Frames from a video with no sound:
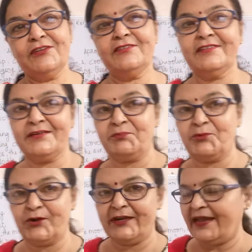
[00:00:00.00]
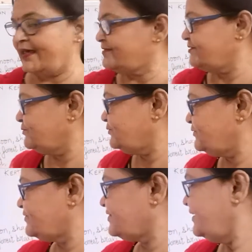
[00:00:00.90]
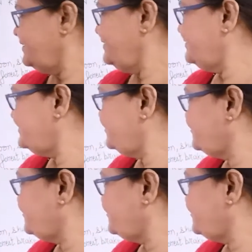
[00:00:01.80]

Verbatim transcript: which the poet has used. Your